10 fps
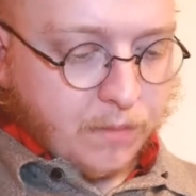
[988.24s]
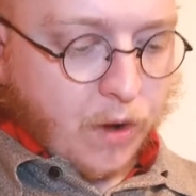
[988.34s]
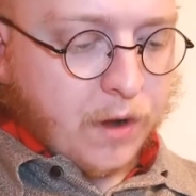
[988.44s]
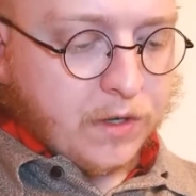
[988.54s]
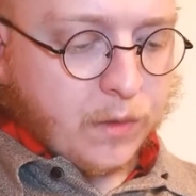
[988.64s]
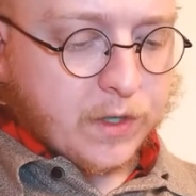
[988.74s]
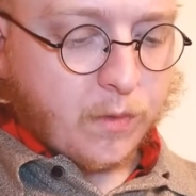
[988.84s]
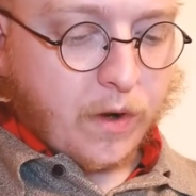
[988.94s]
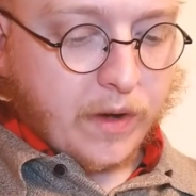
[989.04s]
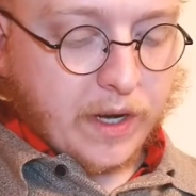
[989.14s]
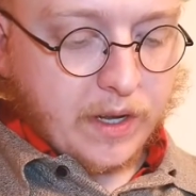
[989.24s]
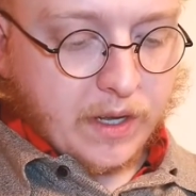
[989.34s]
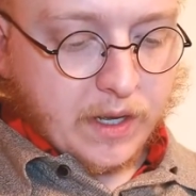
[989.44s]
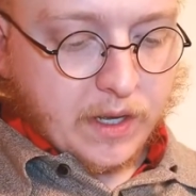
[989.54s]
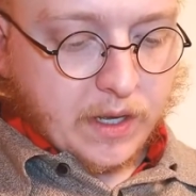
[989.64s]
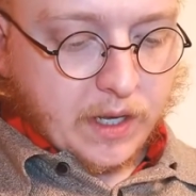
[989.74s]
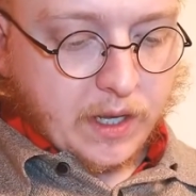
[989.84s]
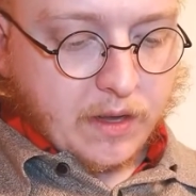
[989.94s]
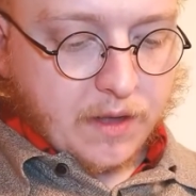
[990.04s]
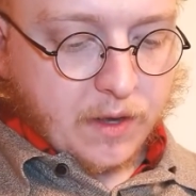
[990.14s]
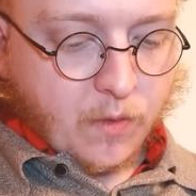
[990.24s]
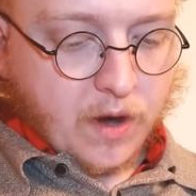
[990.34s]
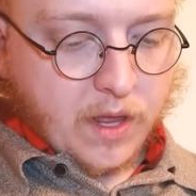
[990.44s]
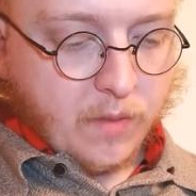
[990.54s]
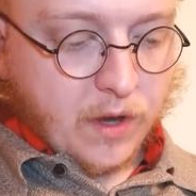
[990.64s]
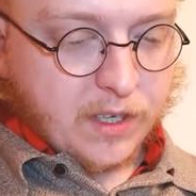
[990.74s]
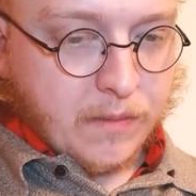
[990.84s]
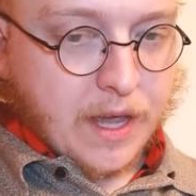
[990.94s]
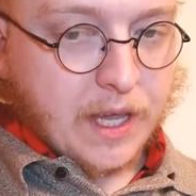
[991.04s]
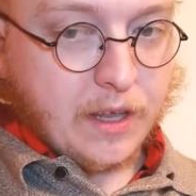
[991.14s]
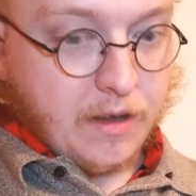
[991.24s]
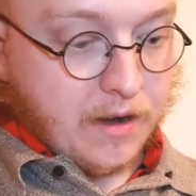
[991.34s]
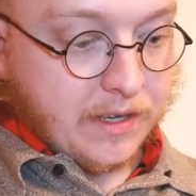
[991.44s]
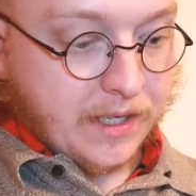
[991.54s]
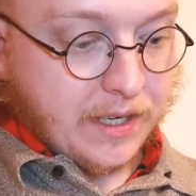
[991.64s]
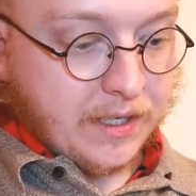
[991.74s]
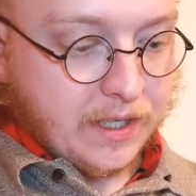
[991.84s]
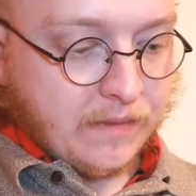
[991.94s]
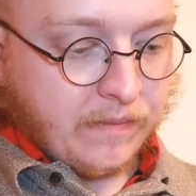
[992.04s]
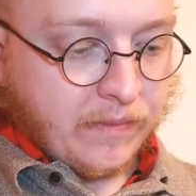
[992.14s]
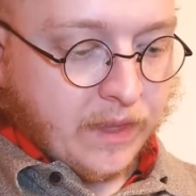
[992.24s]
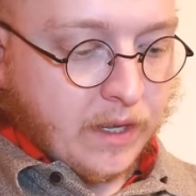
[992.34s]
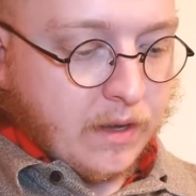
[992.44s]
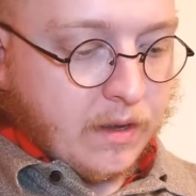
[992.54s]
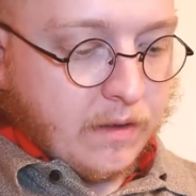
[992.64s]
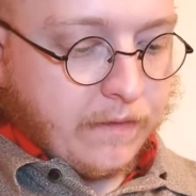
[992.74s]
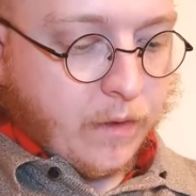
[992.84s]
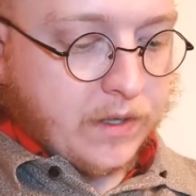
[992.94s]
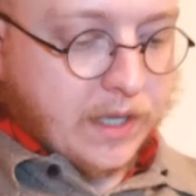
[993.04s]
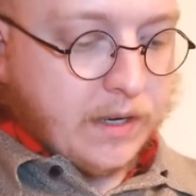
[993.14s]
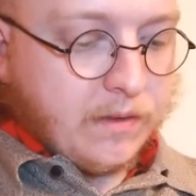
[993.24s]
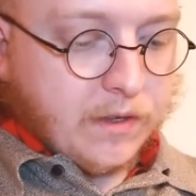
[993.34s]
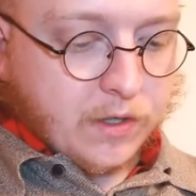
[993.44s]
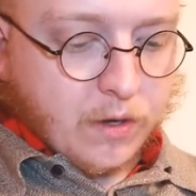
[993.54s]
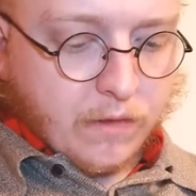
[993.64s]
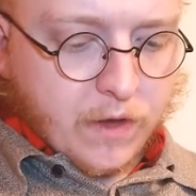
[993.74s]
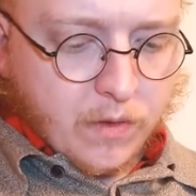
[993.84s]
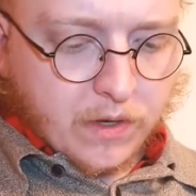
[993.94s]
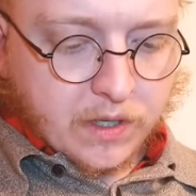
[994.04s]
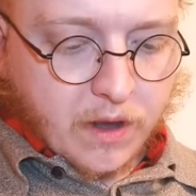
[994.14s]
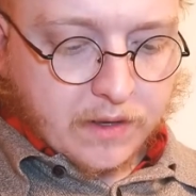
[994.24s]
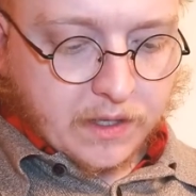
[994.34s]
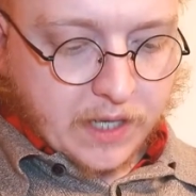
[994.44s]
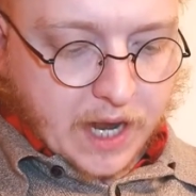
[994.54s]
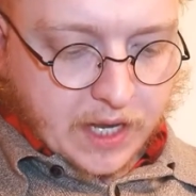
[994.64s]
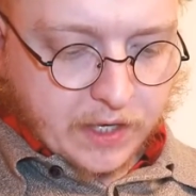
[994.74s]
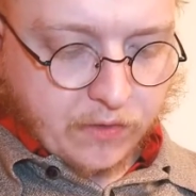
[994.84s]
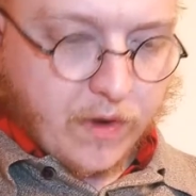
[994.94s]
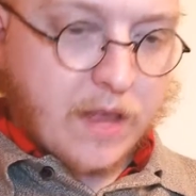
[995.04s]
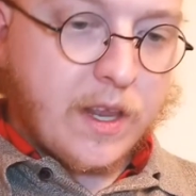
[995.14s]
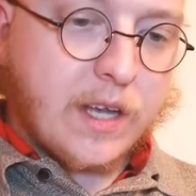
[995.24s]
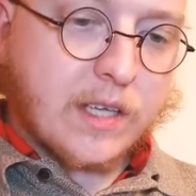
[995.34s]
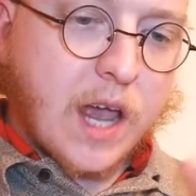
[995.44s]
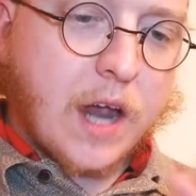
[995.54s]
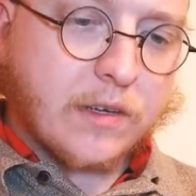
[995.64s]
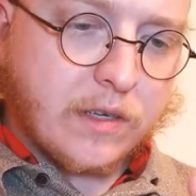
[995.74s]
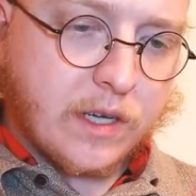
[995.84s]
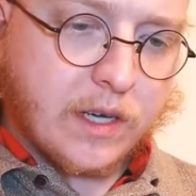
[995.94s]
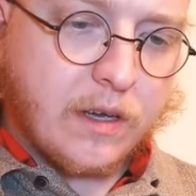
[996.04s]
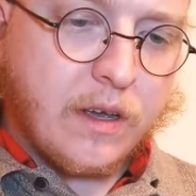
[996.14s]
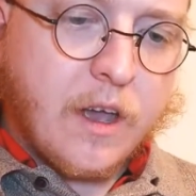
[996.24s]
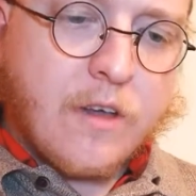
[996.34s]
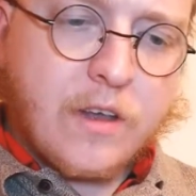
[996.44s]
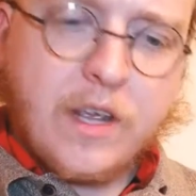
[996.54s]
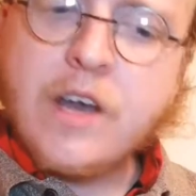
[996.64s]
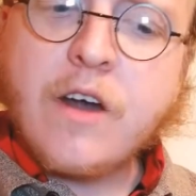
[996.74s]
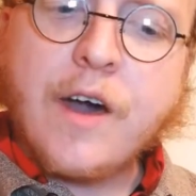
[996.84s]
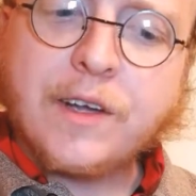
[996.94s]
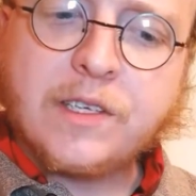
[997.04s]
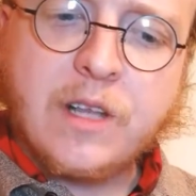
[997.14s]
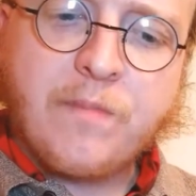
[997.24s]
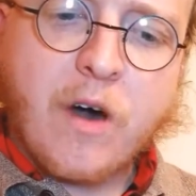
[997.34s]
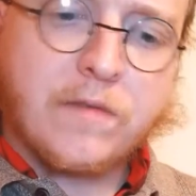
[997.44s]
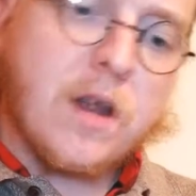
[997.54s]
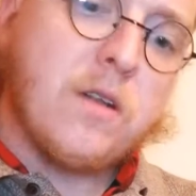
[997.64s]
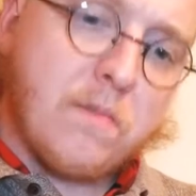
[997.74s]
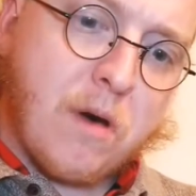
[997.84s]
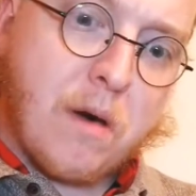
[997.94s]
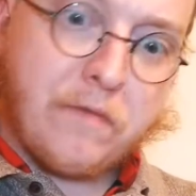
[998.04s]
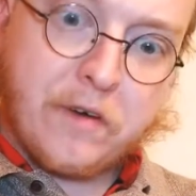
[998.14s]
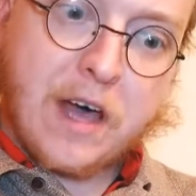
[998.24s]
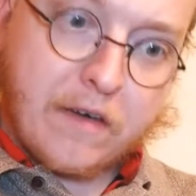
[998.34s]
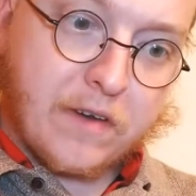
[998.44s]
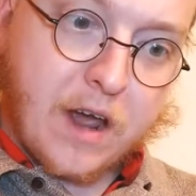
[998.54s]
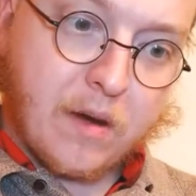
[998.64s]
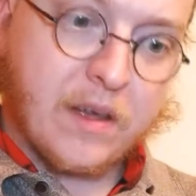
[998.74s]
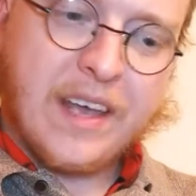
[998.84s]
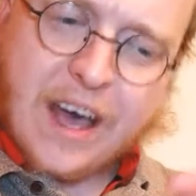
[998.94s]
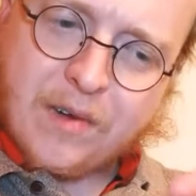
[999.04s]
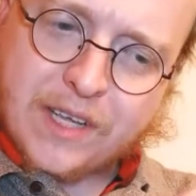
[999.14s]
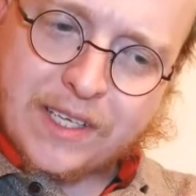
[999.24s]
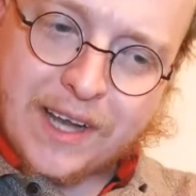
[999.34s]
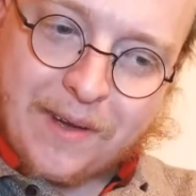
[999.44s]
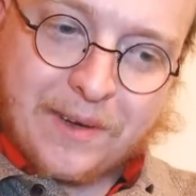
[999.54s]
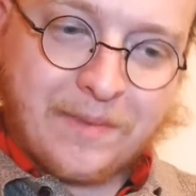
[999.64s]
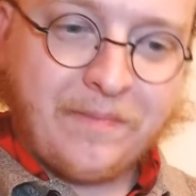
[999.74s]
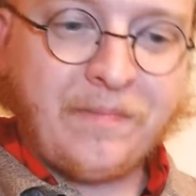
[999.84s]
Prosser was worried. He thought that one of them wasn't making a lot of sense. Ford said, "So if you would just like to take it as read that he's actually here, then he and I could slip off down to the pub for half an hour. How does that sound?"